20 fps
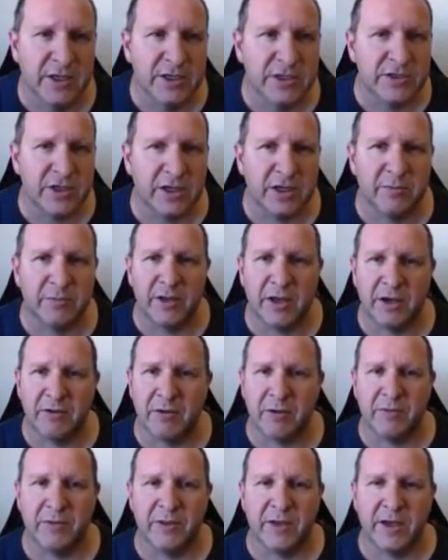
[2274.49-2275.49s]
So you can play
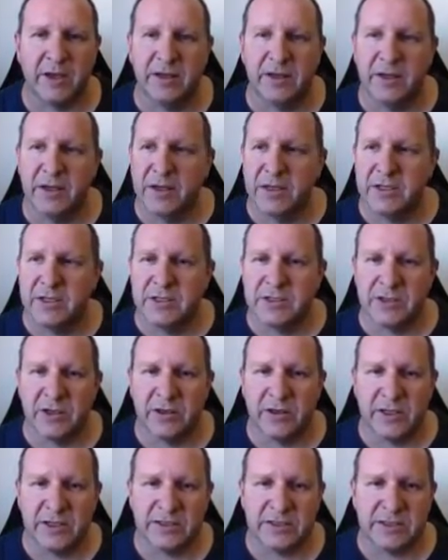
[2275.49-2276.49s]
around with that. So
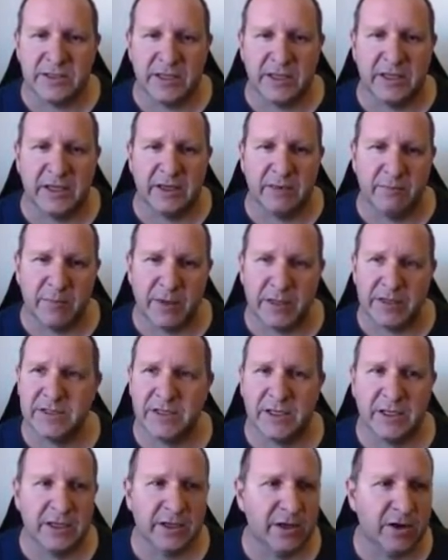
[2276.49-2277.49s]
that's
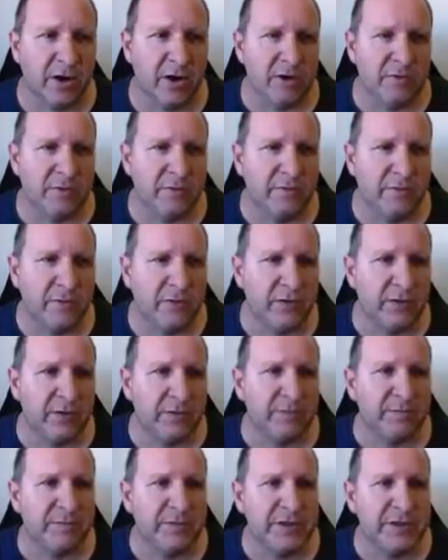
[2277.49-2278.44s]
basically an overview.